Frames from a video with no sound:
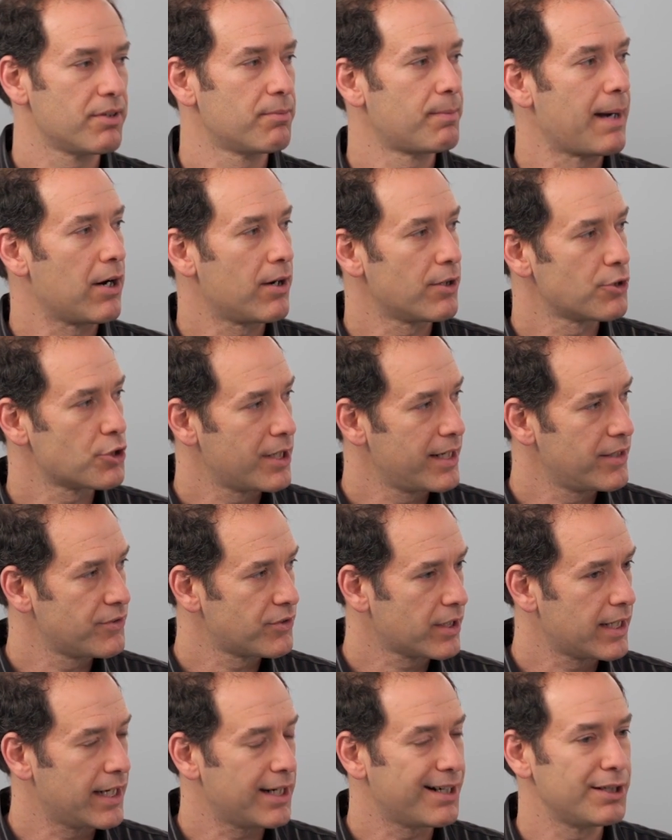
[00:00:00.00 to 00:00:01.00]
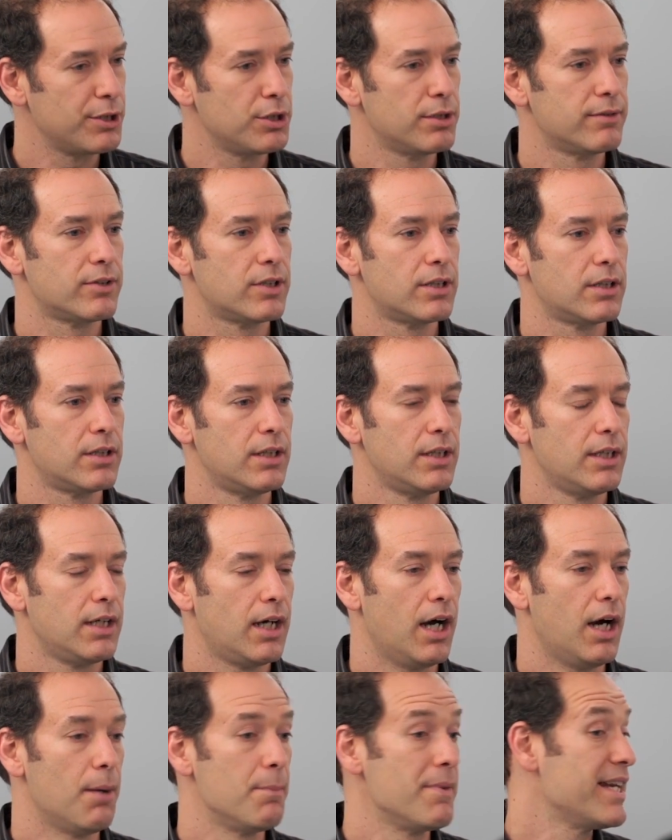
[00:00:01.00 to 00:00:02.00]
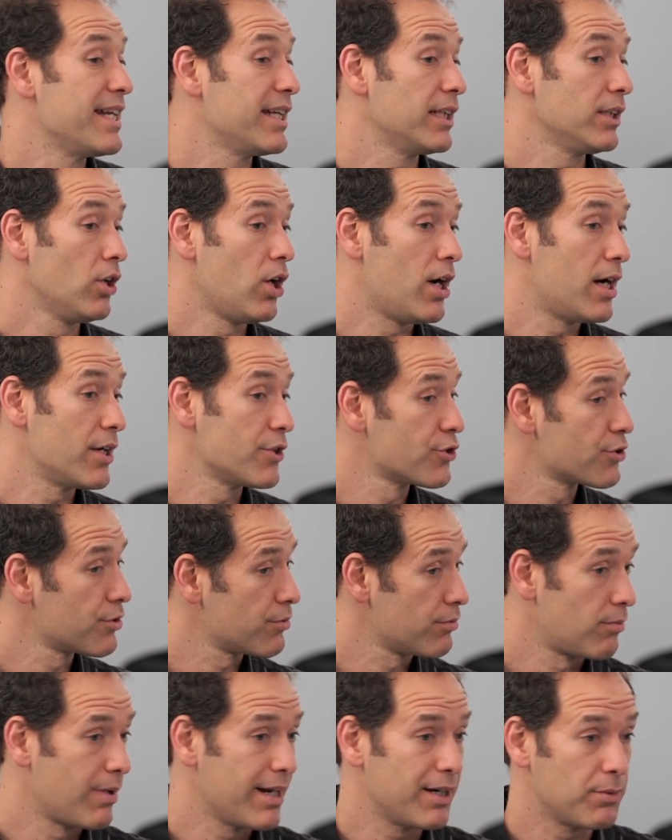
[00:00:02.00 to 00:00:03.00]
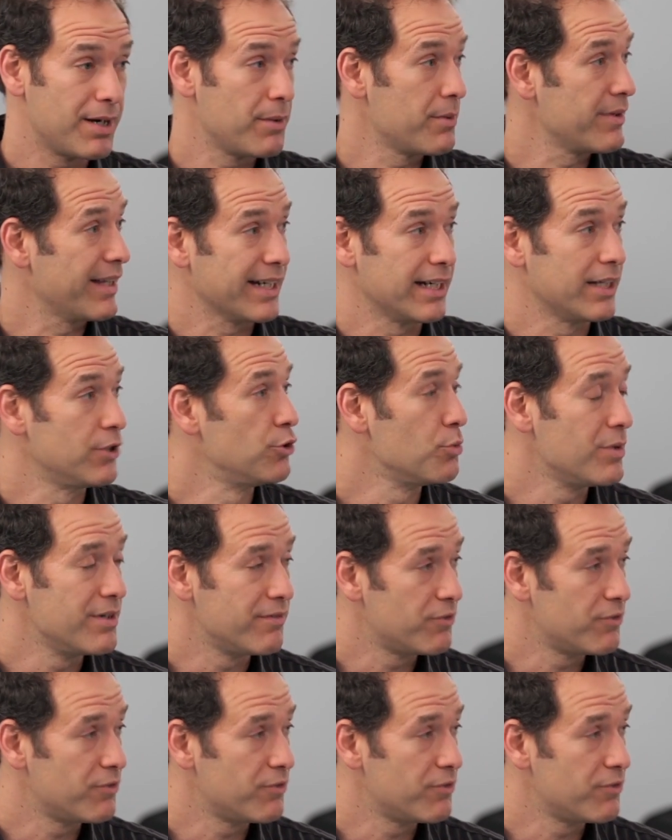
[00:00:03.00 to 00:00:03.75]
of the powertrains are carryover. They didn't launch right away with like a new